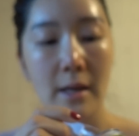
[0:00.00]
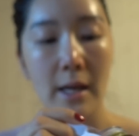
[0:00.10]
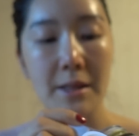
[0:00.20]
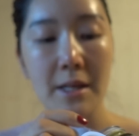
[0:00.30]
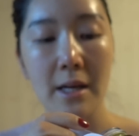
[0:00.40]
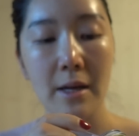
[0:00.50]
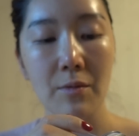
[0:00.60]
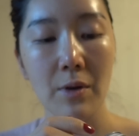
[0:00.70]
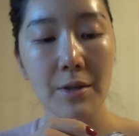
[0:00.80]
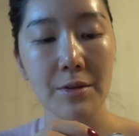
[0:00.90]
I think I
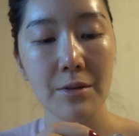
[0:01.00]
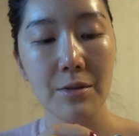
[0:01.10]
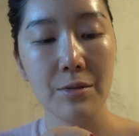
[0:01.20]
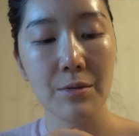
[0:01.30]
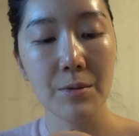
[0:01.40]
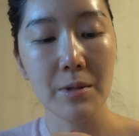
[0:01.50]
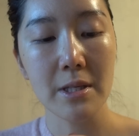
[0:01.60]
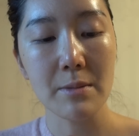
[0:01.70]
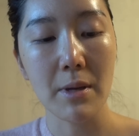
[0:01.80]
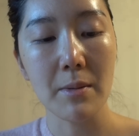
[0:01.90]
run through
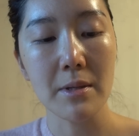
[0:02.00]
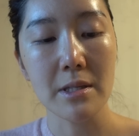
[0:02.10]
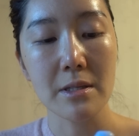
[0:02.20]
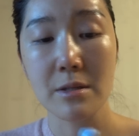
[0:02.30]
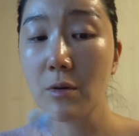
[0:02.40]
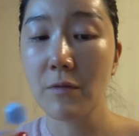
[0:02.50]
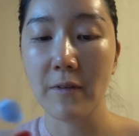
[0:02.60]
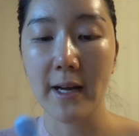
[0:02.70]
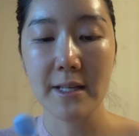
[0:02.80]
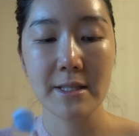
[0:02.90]
these babies so
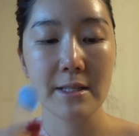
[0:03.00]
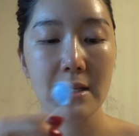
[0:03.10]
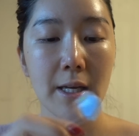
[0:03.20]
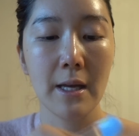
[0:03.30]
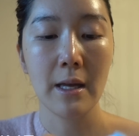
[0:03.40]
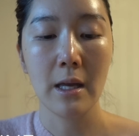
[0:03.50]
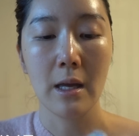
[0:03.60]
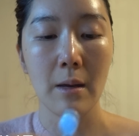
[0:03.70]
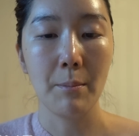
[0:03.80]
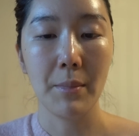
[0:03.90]
fast,
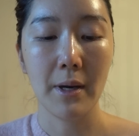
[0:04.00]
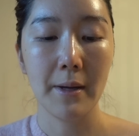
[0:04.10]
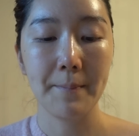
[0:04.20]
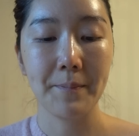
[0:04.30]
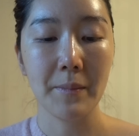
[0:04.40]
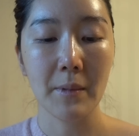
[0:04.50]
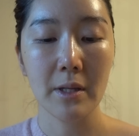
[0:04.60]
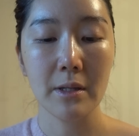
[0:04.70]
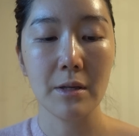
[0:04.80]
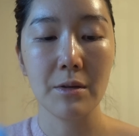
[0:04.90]
but I'm
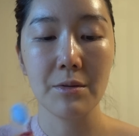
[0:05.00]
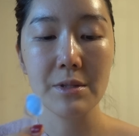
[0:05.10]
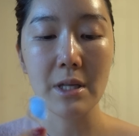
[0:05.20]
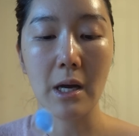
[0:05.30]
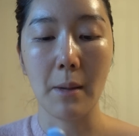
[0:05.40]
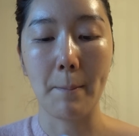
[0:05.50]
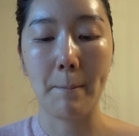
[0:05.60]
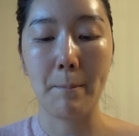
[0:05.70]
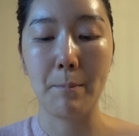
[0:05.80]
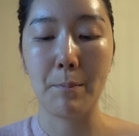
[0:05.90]
gonna use a
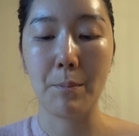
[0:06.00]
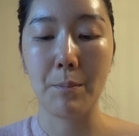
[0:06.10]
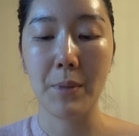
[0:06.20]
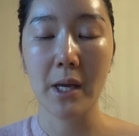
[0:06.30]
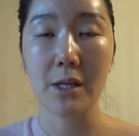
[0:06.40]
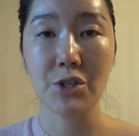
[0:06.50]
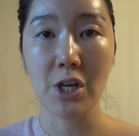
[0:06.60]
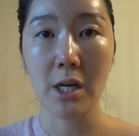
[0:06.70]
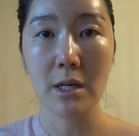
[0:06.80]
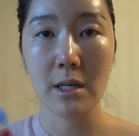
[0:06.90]
big
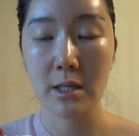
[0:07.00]
chunk.